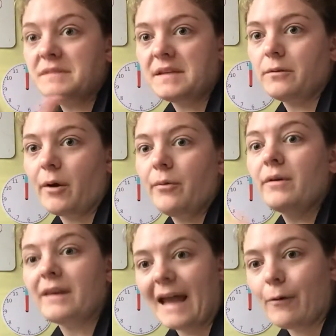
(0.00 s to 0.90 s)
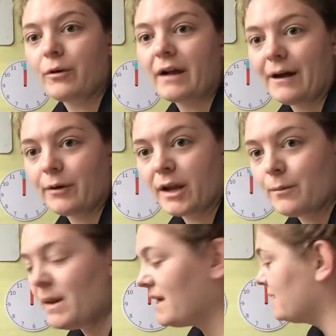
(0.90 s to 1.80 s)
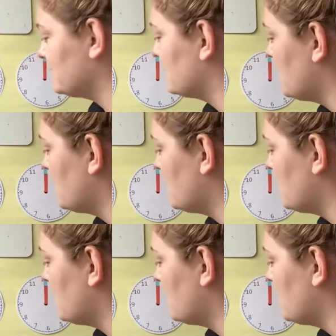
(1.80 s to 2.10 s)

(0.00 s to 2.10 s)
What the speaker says: 0. Now we're counting our minutes.